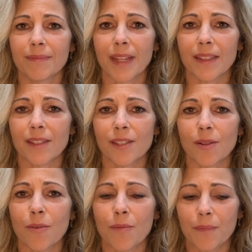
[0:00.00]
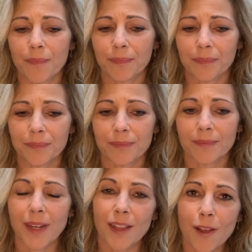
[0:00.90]
And so
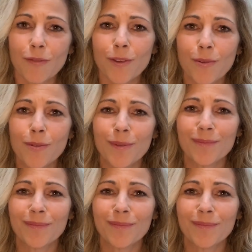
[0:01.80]
I love you.